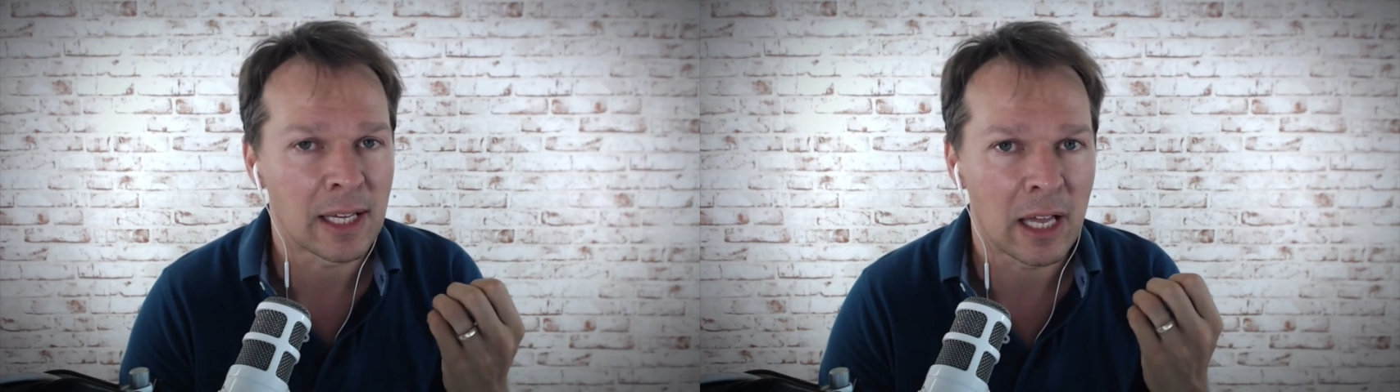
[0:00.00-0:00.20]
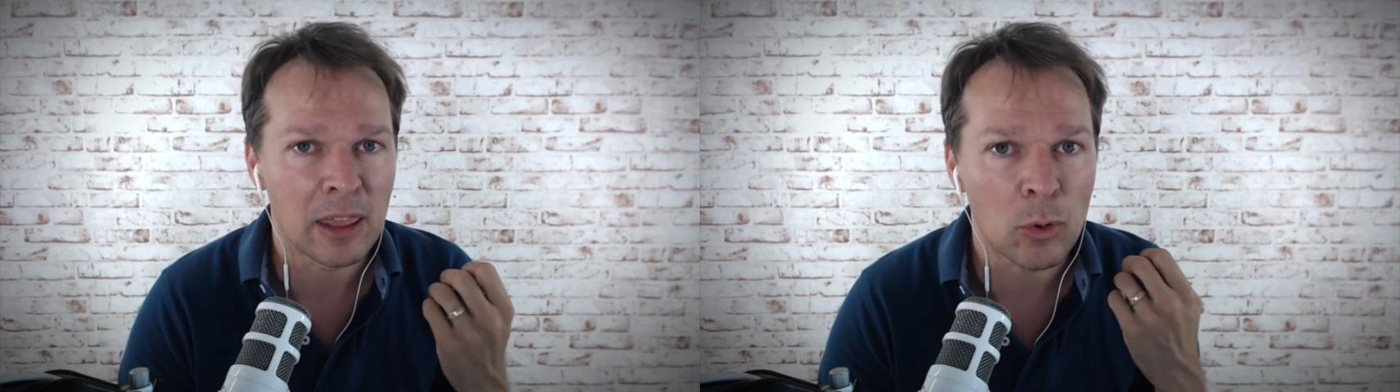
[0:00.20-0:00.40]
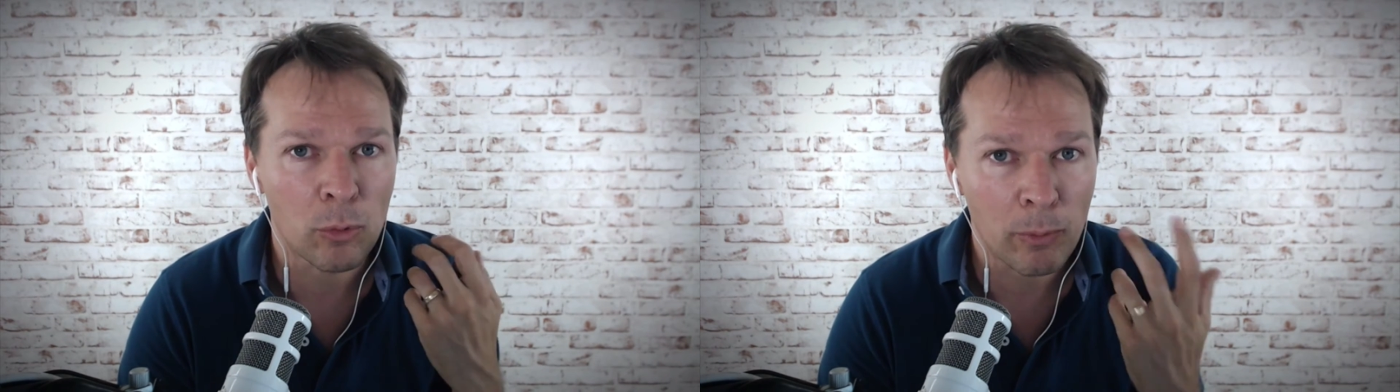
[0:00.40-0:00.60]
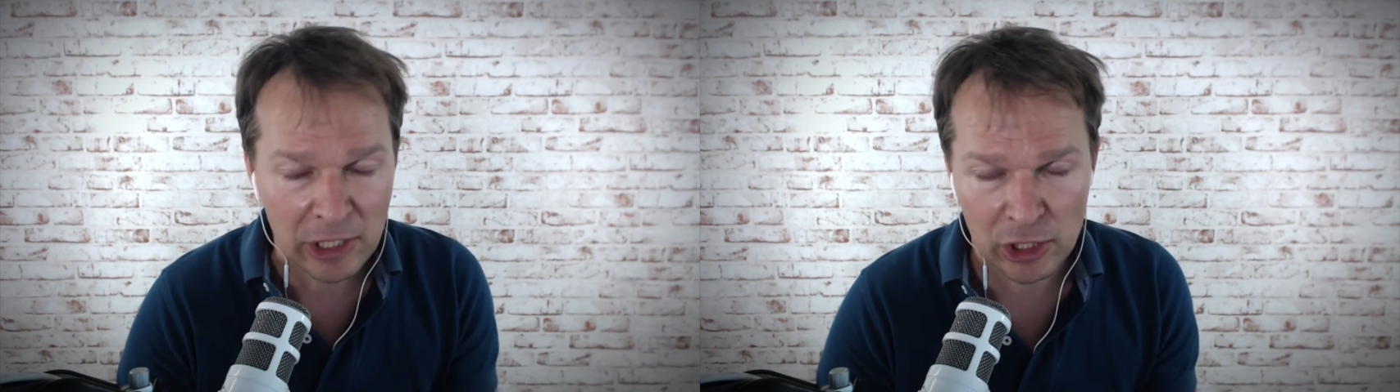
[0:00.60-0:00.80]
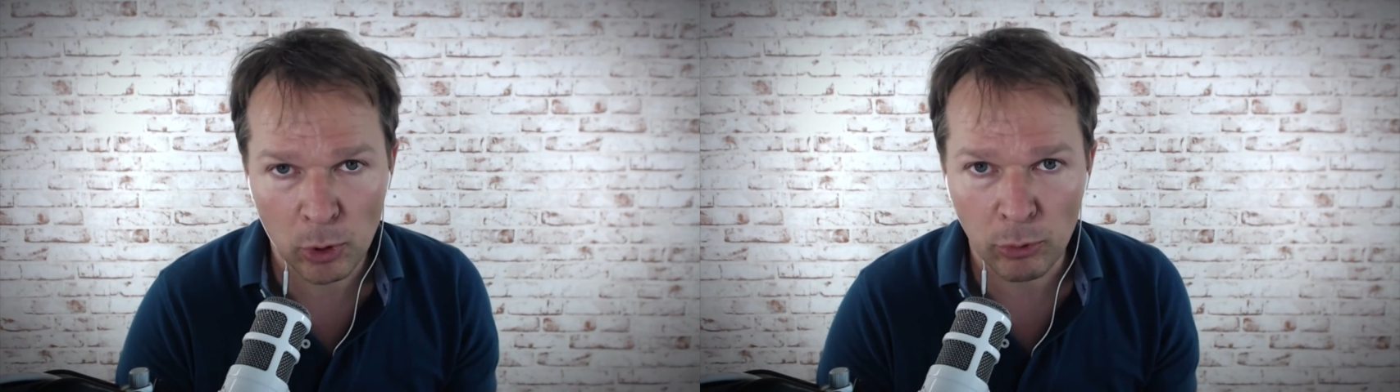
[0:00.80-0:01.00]
they were
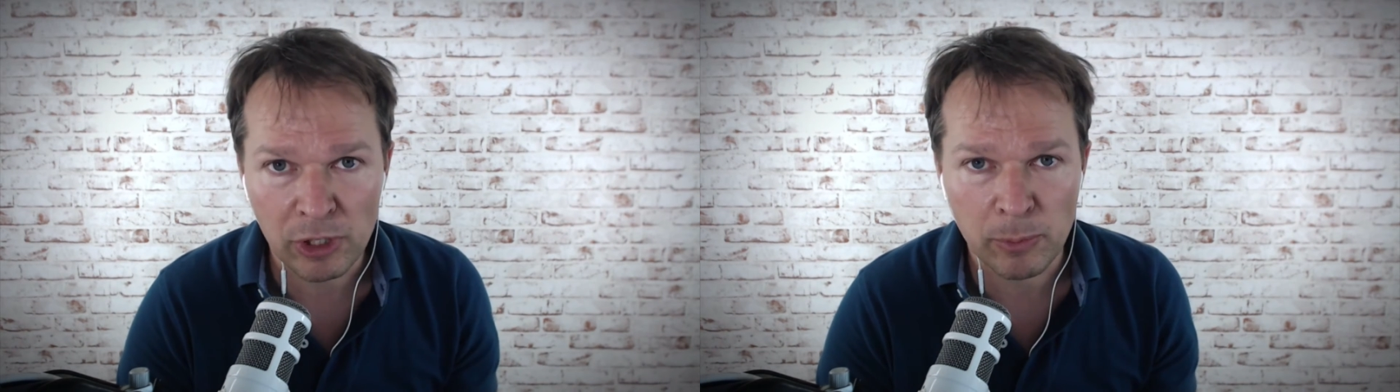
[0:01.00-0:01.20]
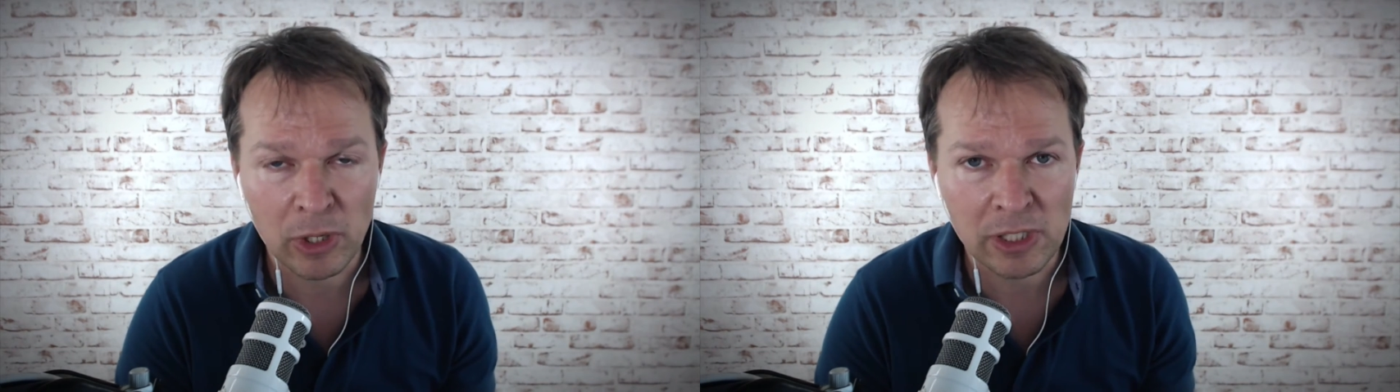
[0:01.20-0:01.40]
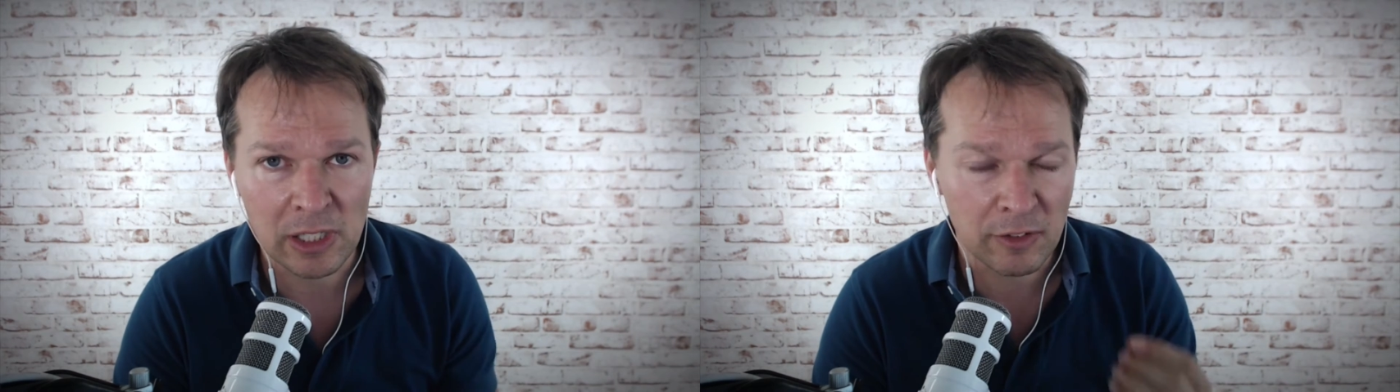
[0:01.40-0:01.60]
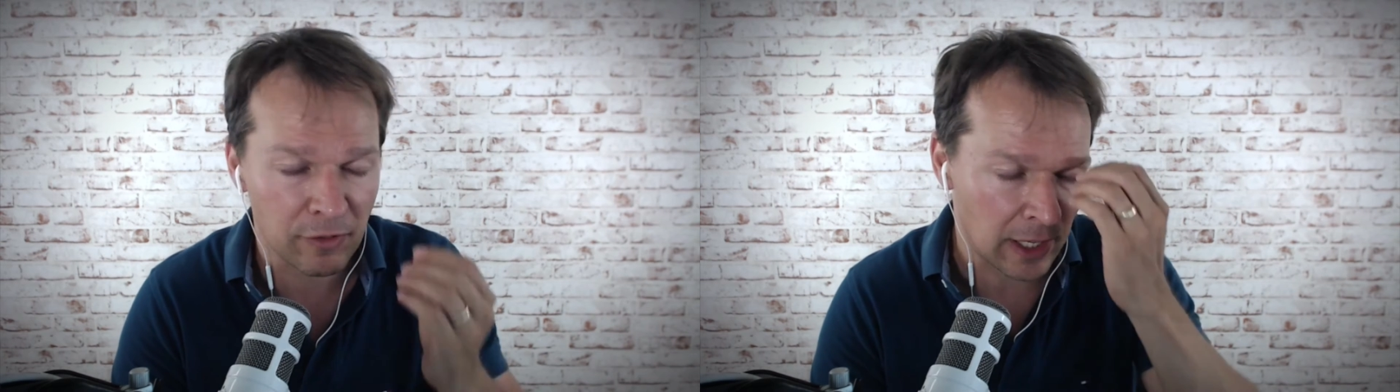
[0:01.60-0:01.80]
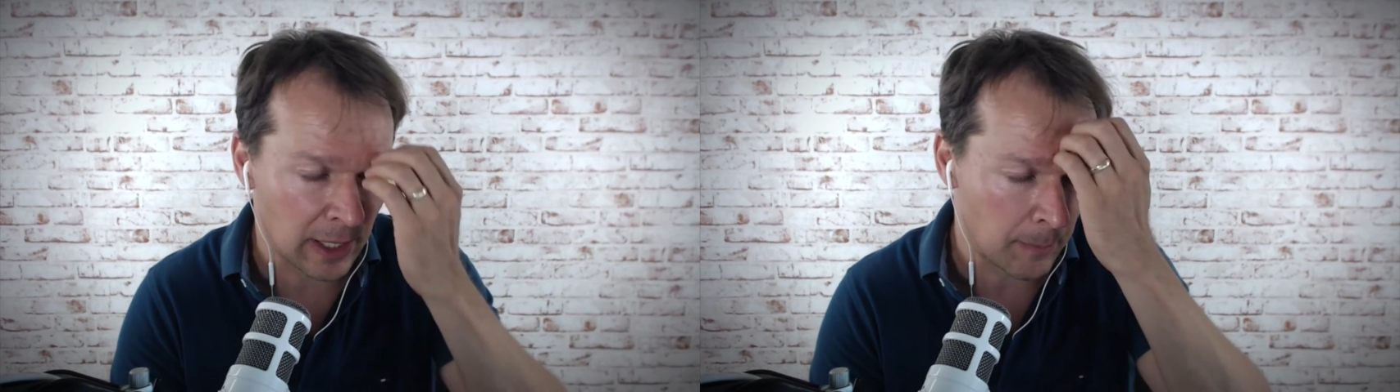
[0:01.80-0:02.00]
much more responsive.